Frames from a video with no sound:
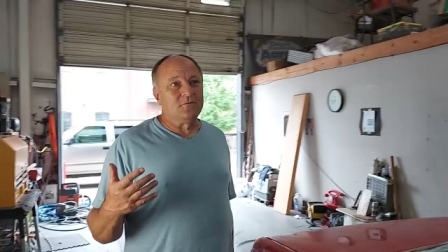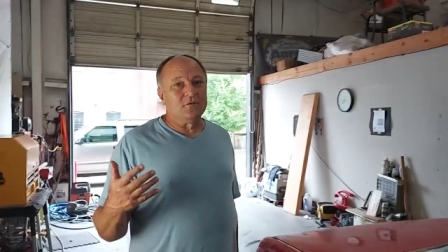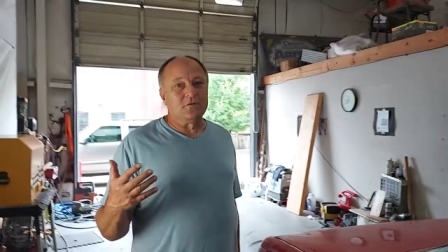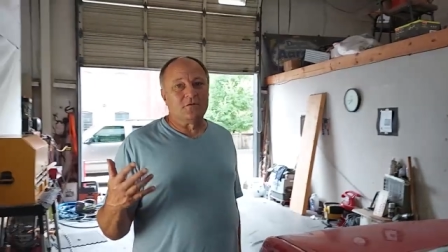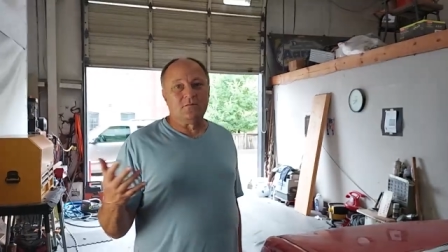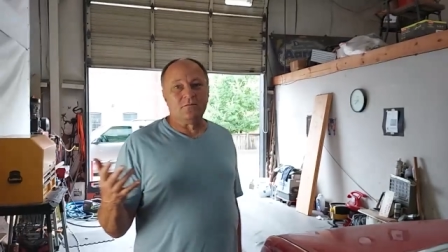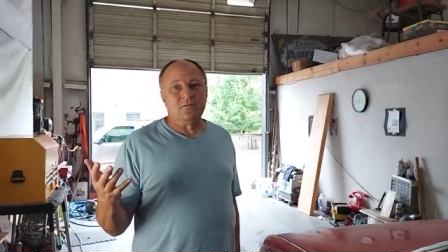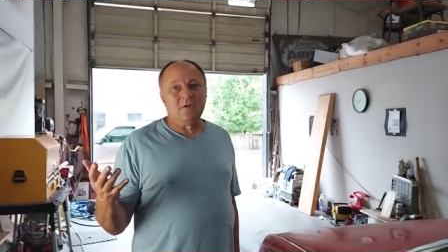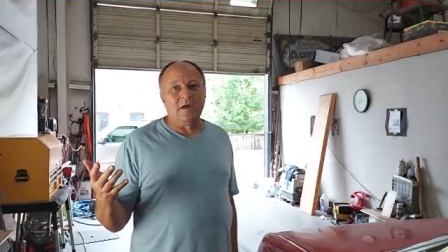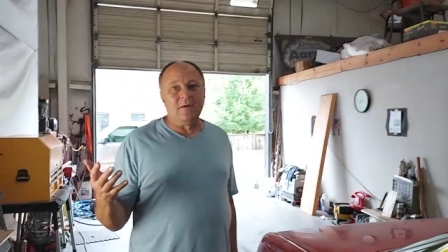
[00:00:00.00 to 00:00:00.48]
for
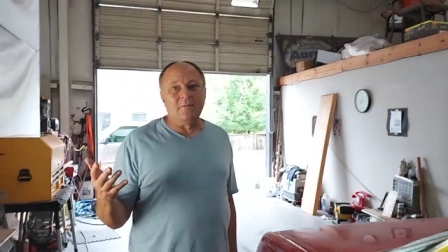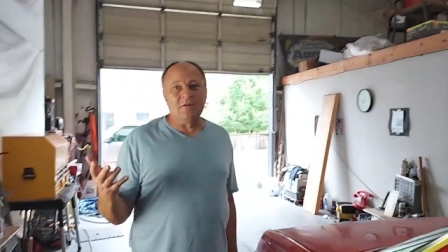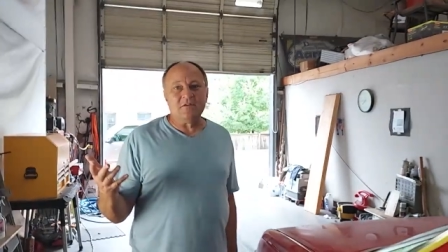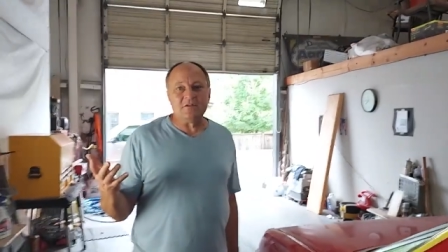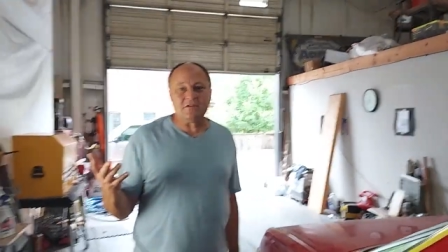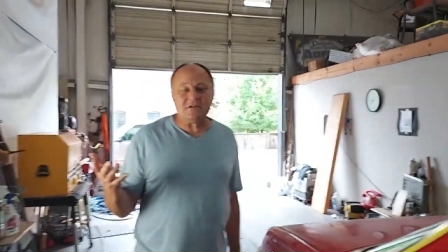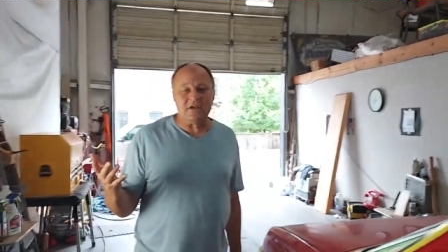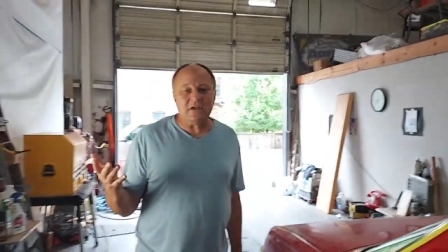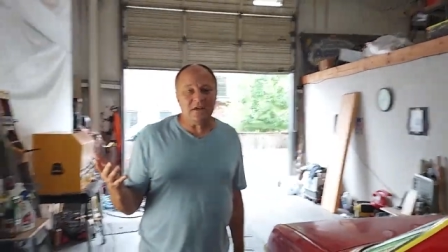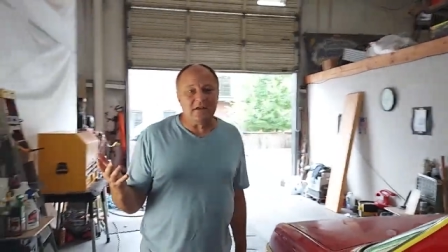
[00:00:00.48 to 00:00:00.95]
I've been
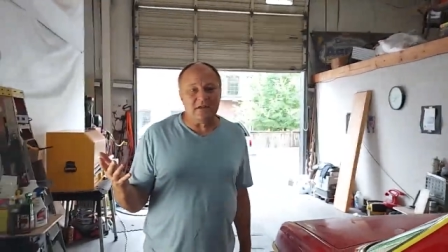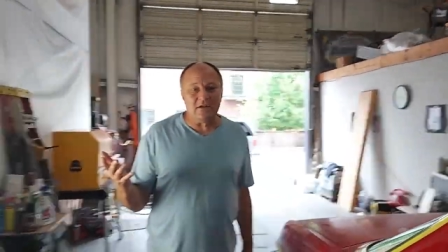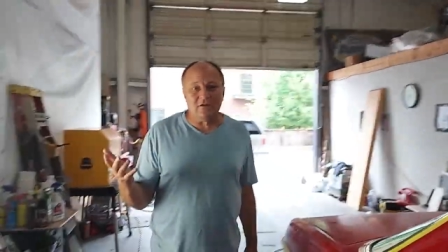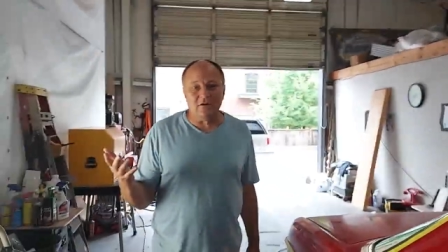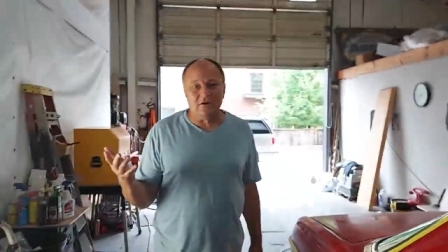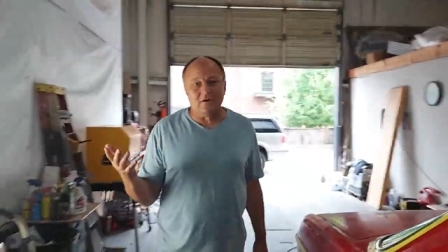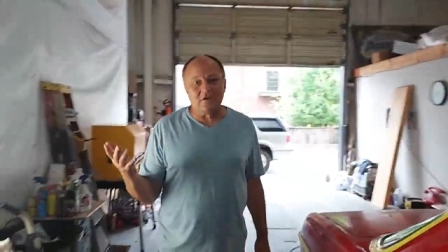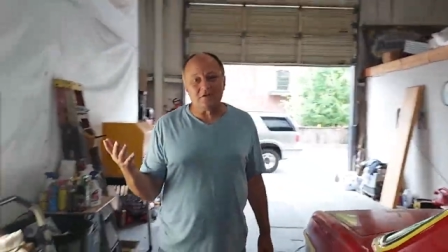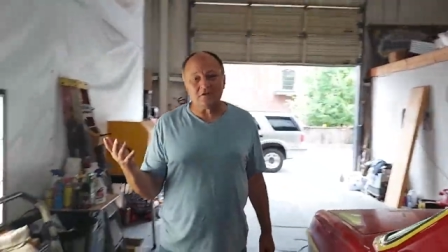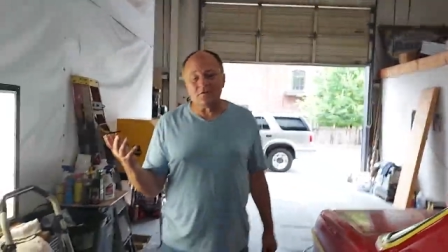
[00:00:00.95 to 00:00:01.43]
sanding
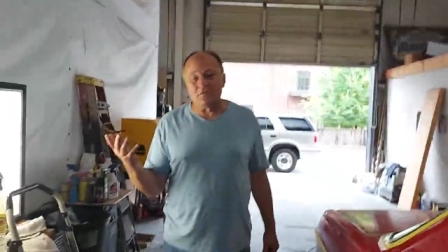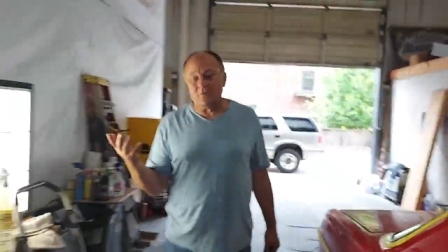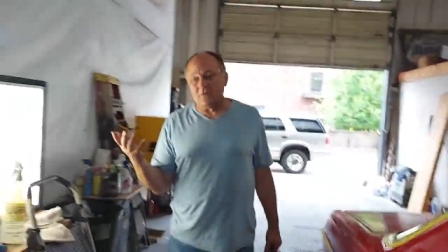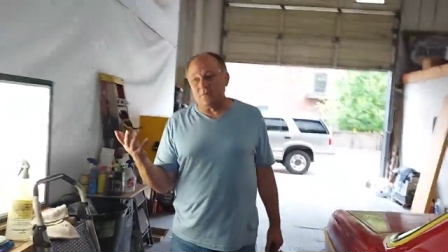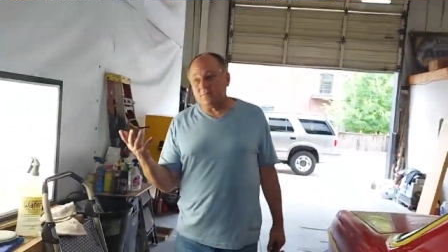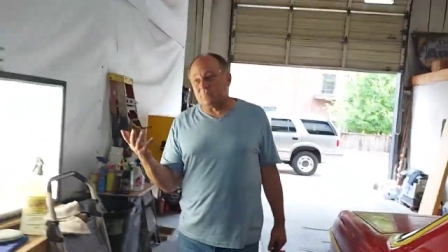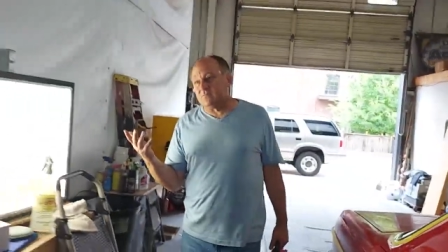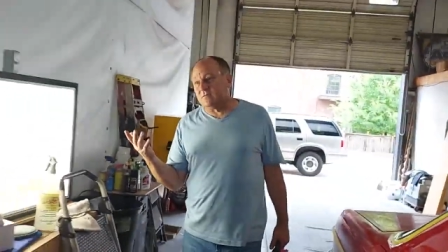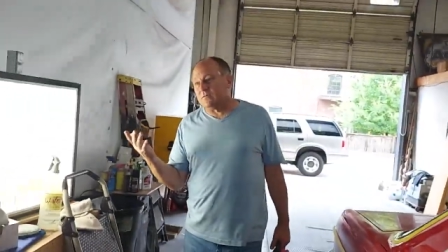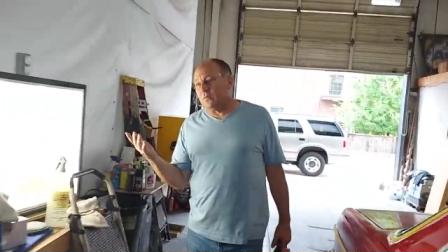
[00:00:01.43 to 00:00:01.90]
cars
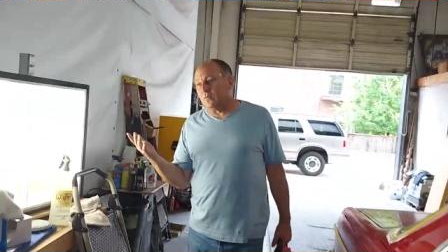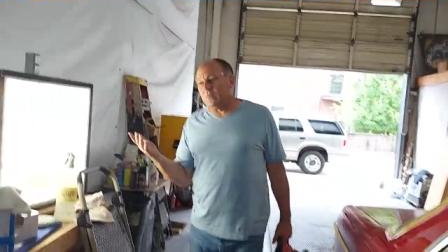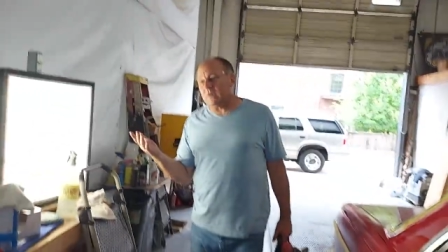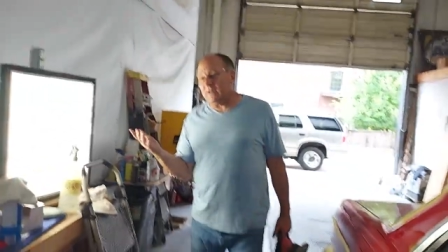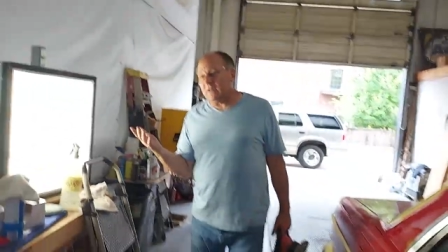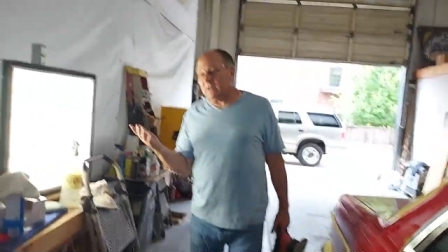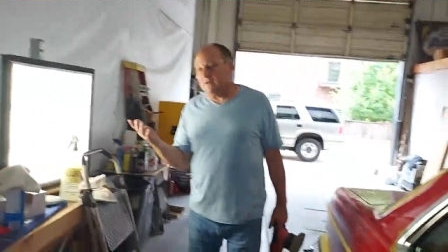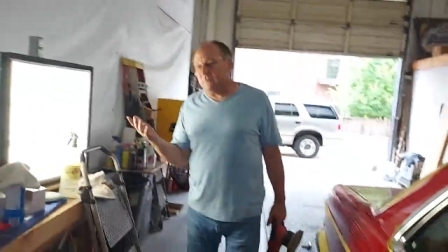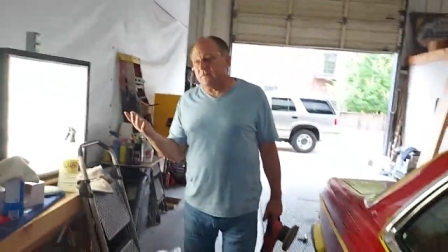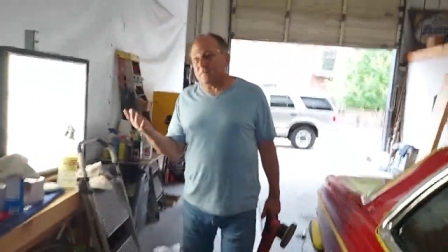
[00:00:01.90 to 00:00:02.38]
for
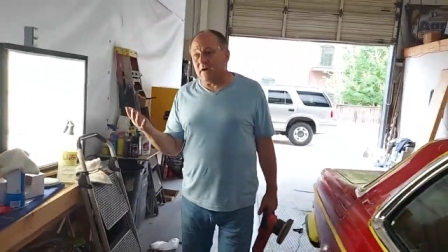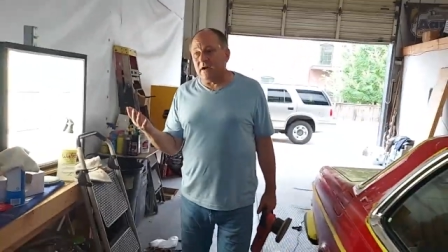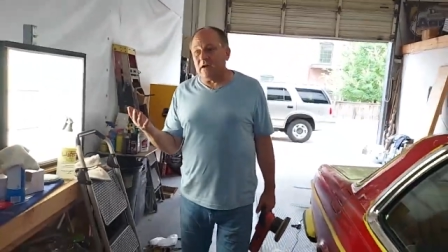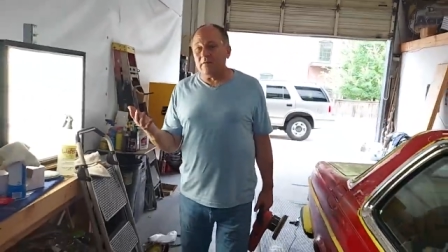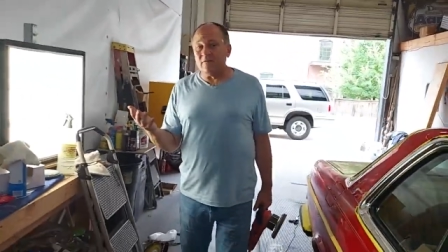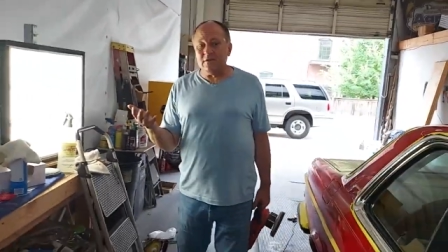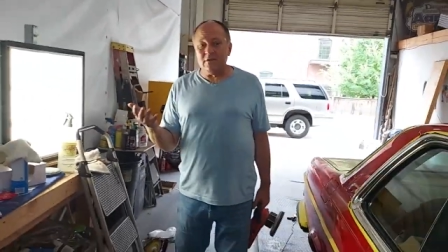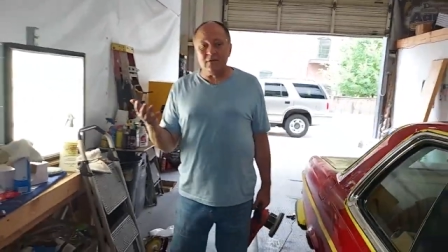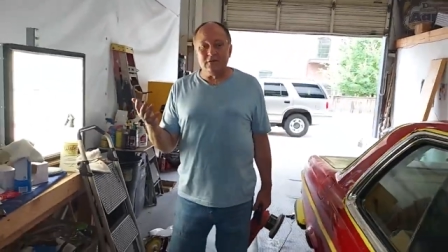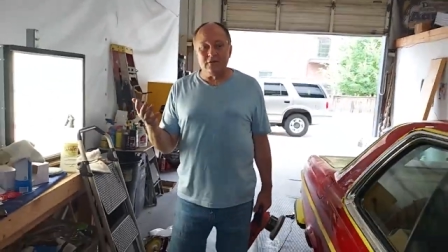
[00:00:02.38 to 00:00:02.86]

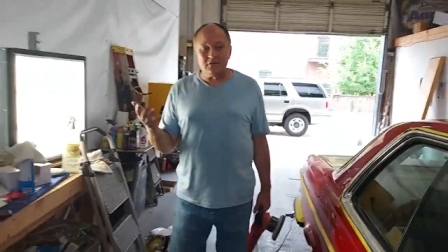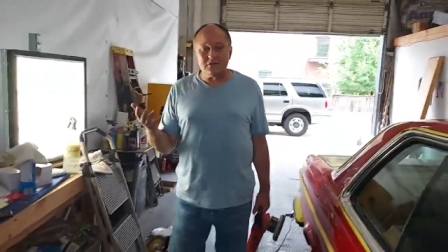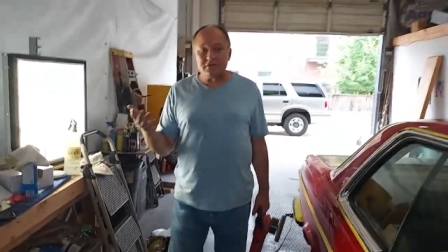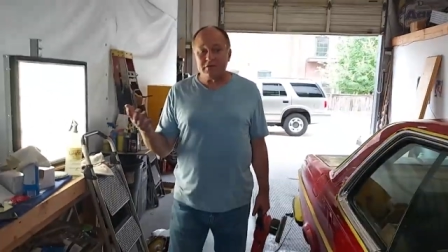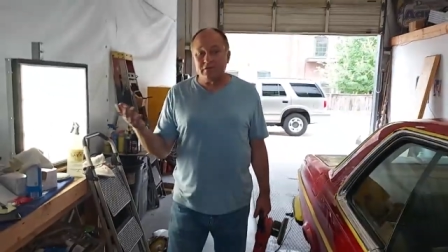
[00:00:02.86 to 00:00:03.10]
twenty-five years,